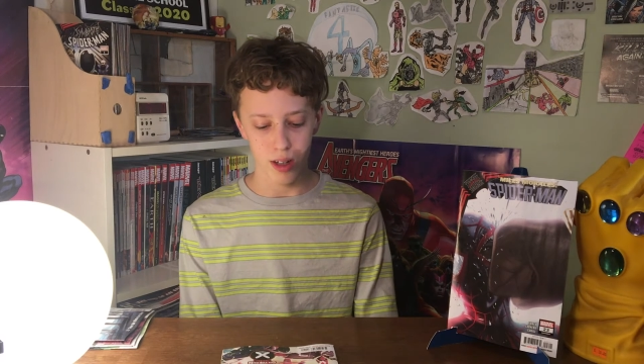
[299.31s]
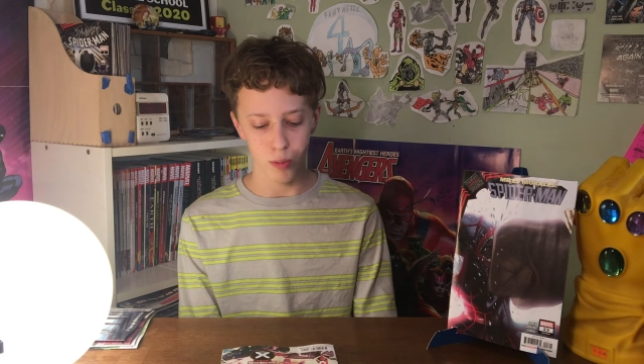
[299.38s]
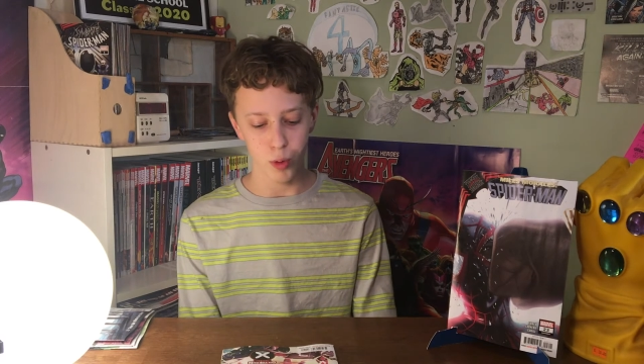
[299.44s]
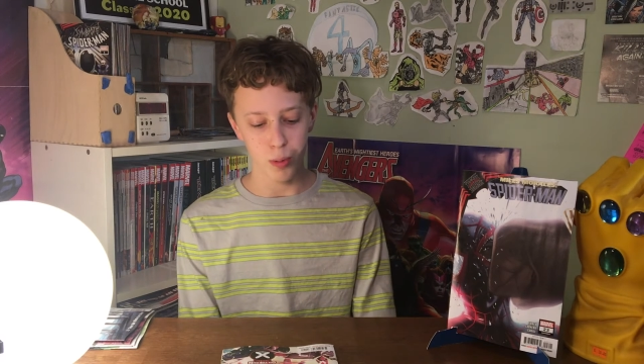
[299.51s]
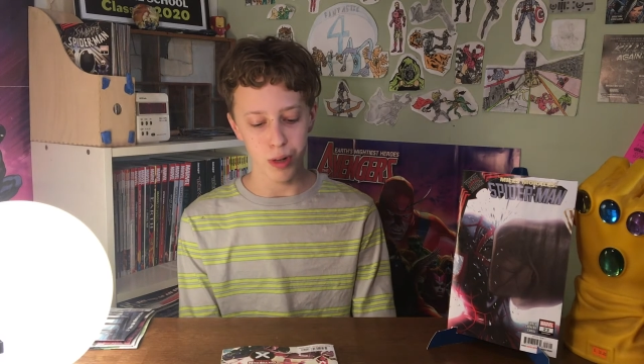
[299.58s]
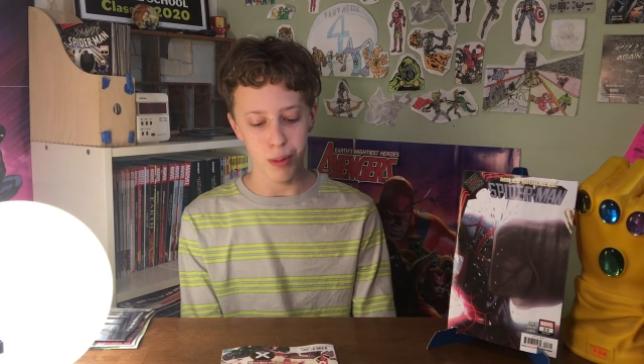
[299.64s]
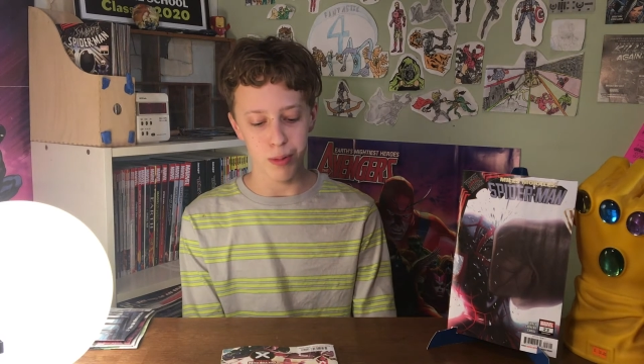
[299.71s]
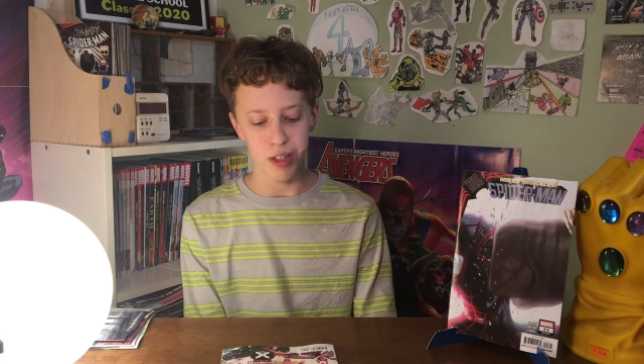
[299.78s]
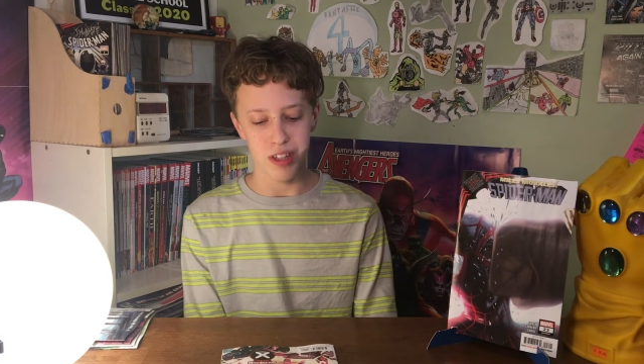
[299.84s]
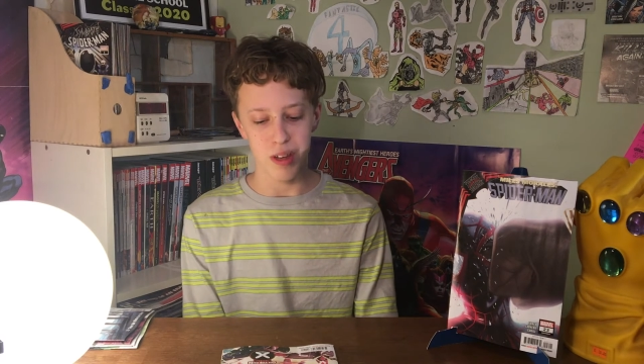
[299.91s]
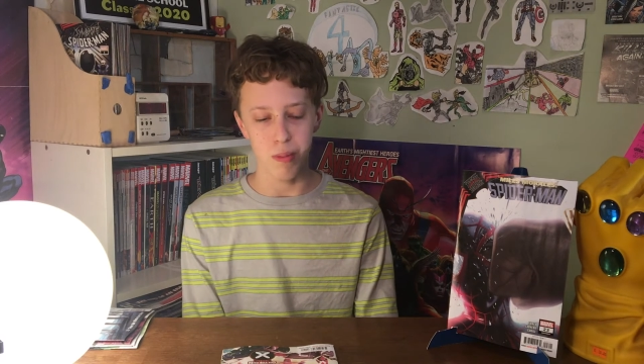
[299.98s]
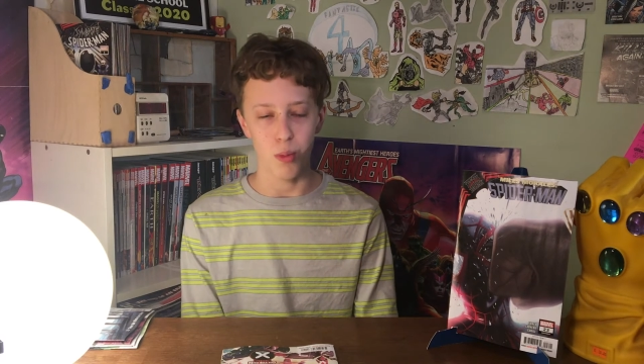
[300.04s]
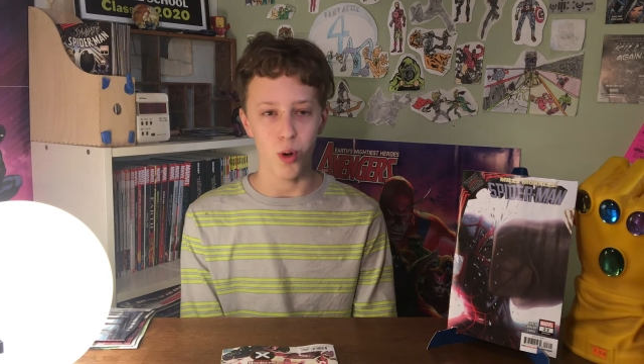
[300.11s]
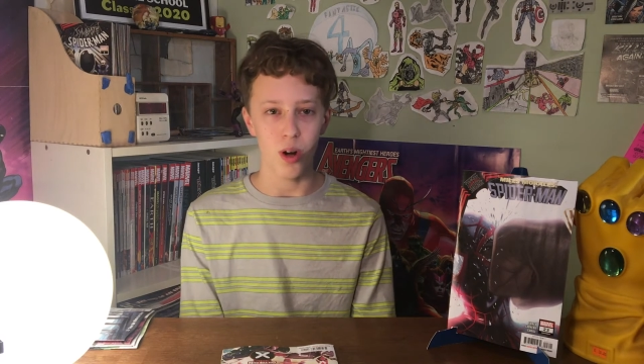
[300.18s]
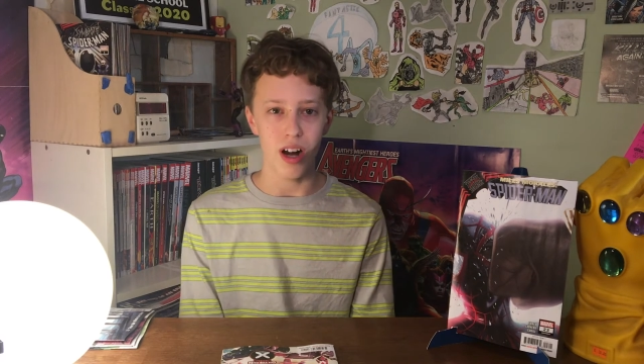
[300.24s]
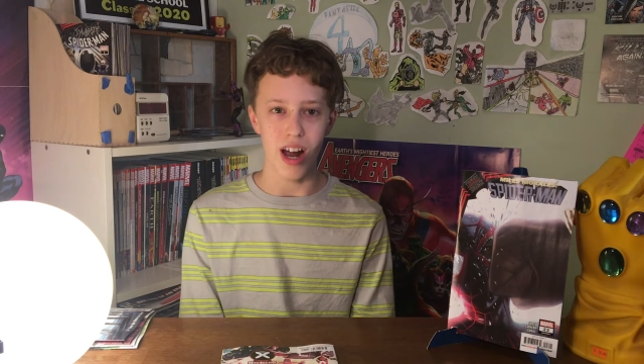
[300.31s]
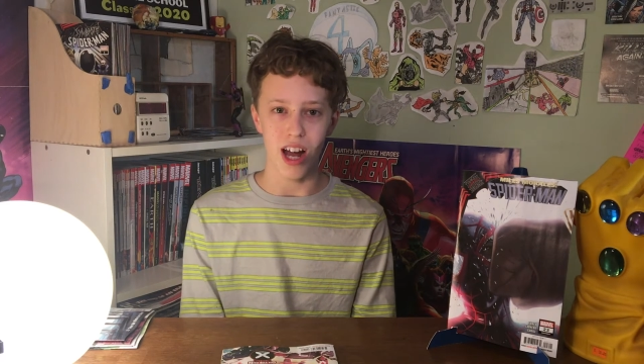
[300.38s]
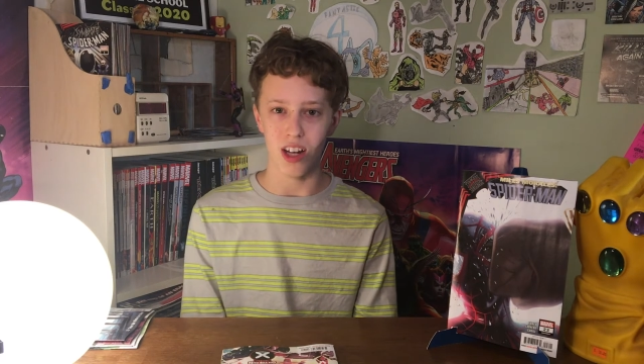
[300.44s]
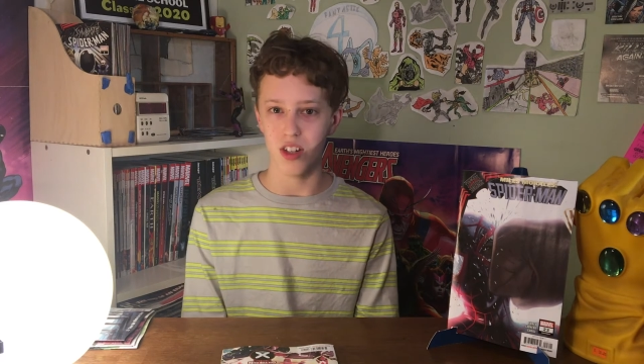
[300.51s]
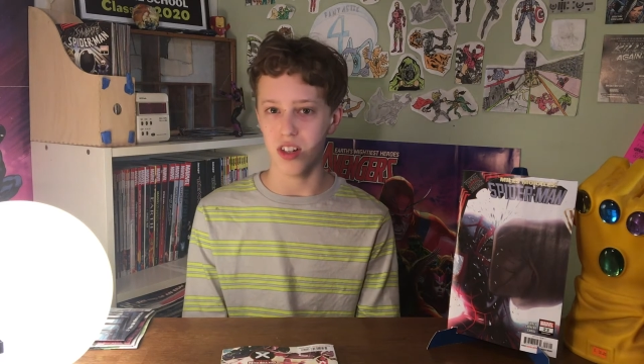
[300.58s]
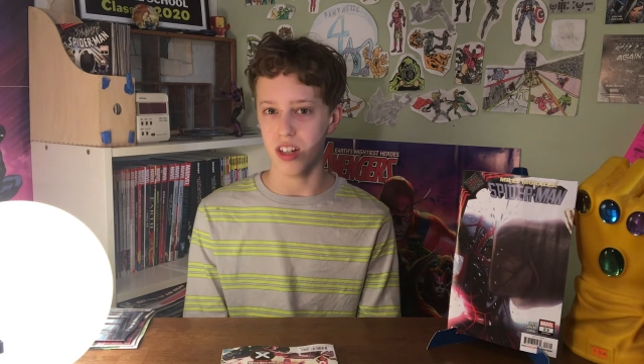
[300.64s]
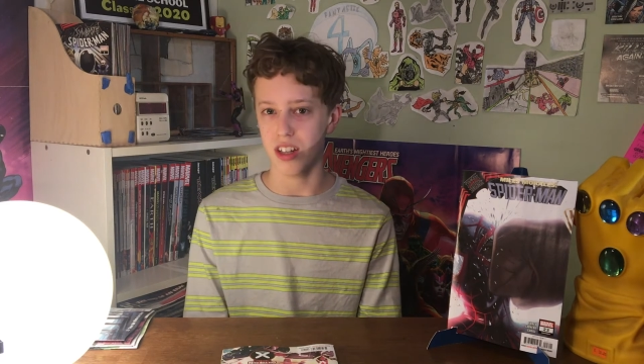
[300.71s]
And we'll probably see more
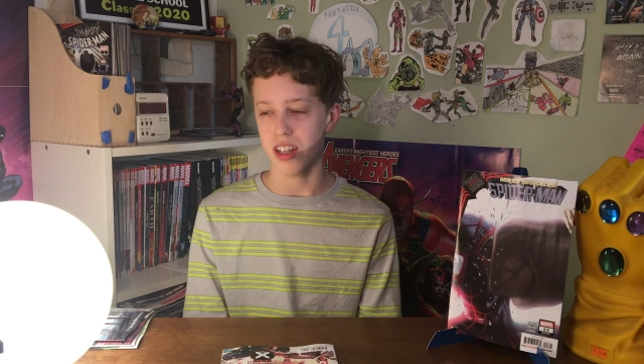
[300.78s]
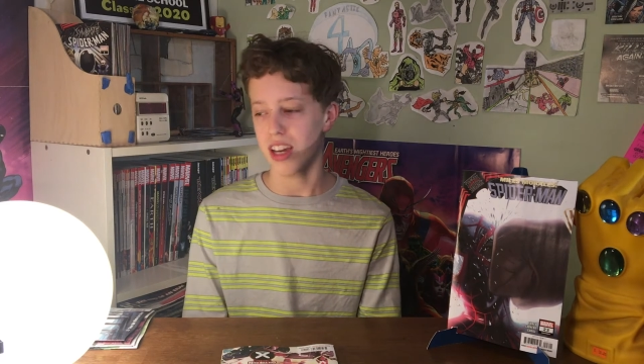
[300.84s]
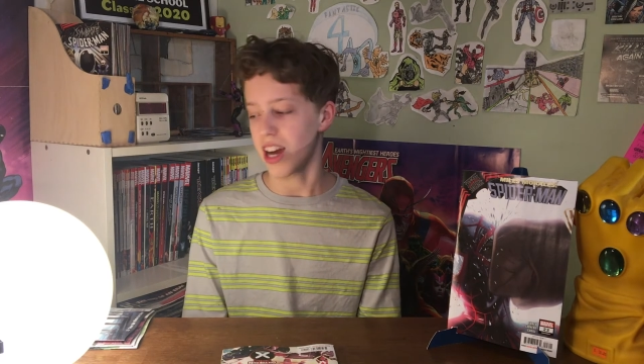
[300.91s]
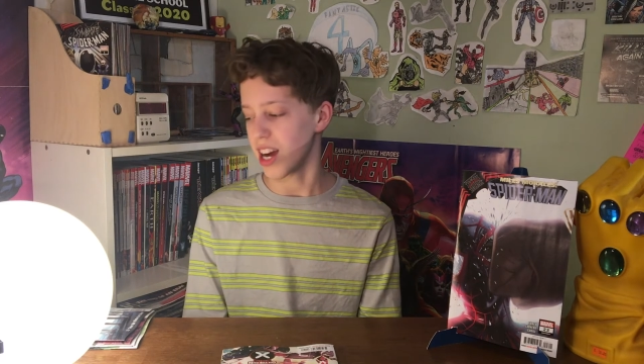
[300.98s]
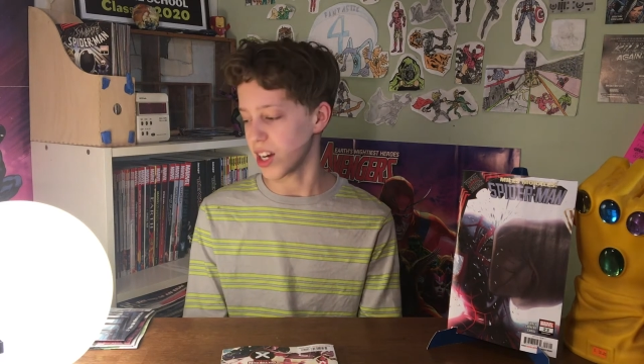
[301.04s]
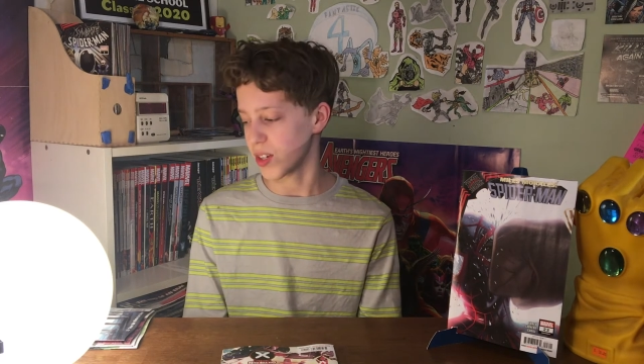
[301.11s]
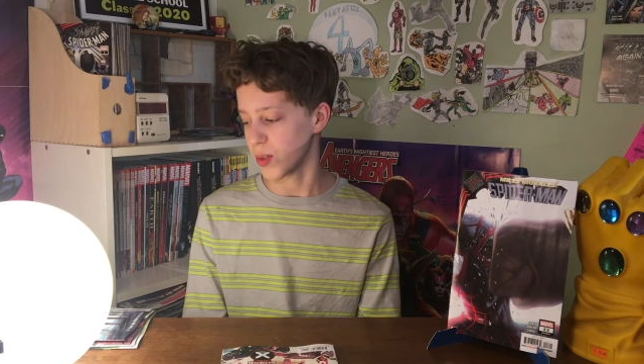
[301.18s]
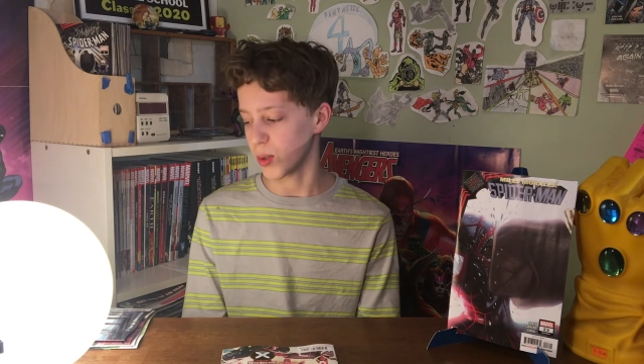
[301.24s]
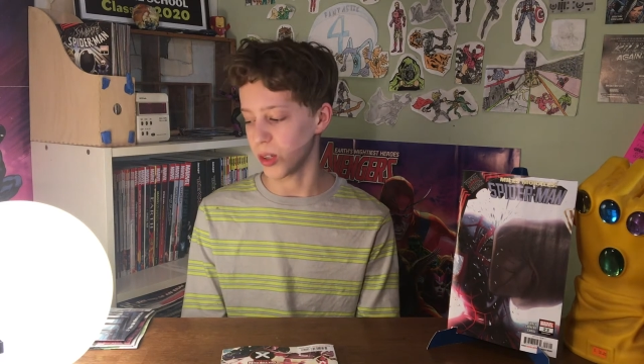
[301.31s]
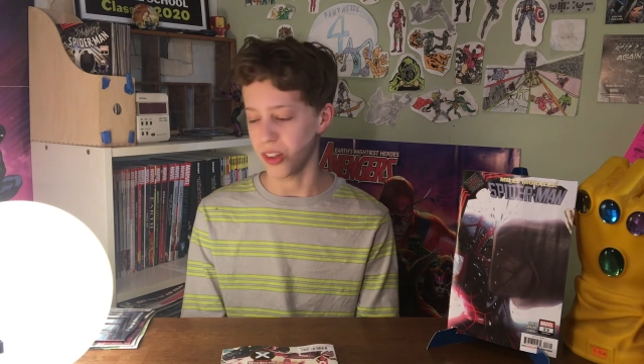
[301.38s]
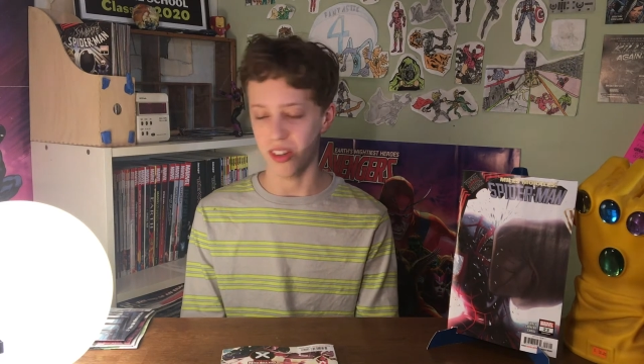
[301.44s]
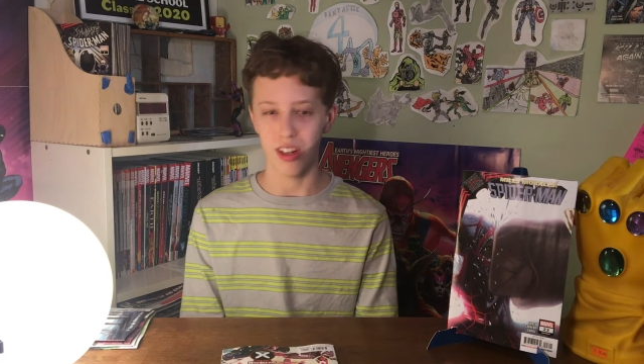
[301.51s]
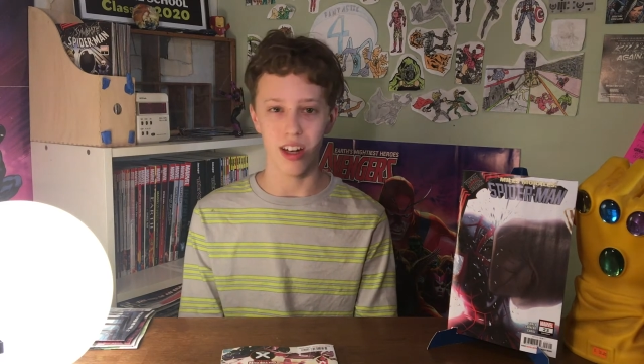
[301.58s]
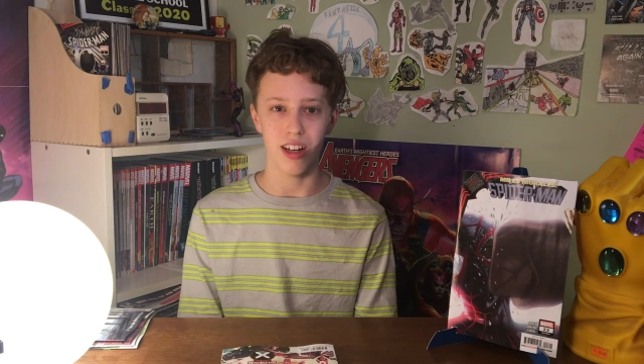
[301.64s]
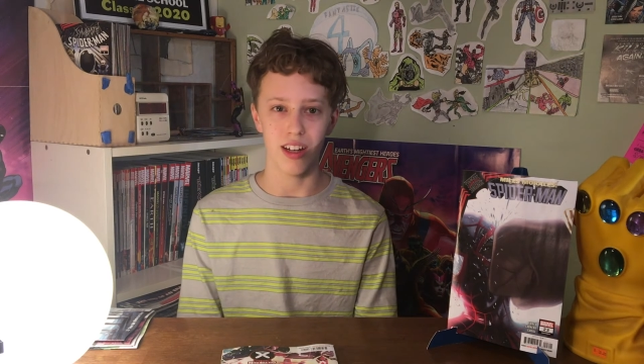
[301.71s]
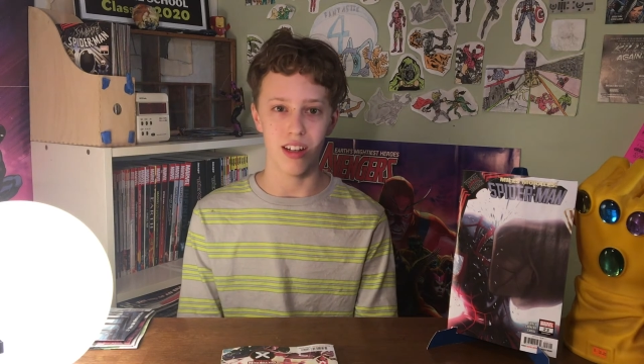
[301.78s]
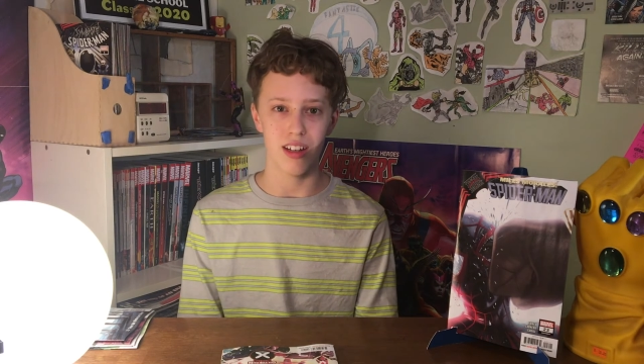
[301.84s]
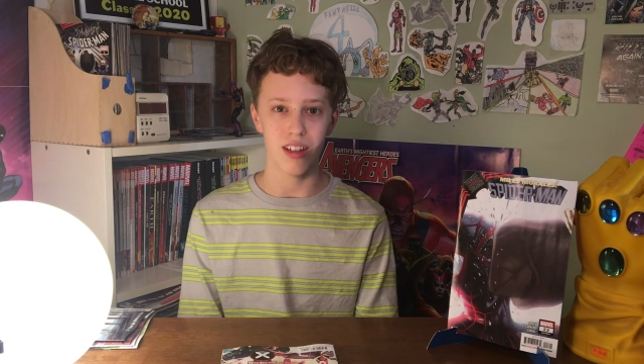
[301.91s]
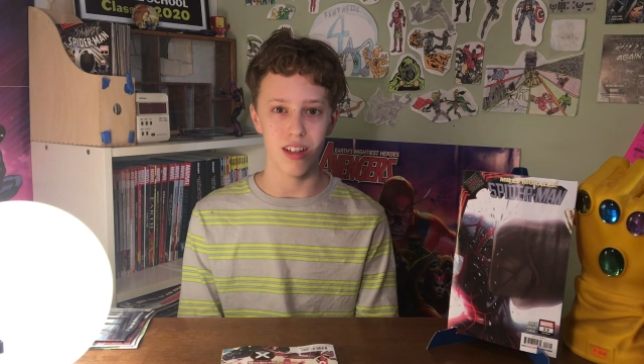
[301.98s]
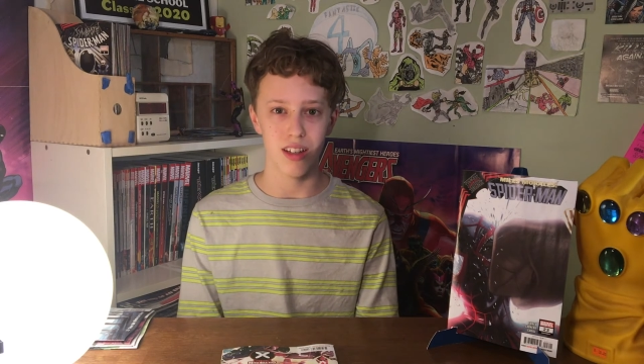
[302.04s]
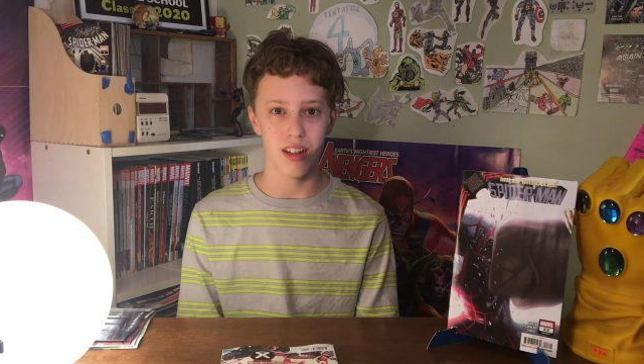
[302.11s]
action in the actual uh,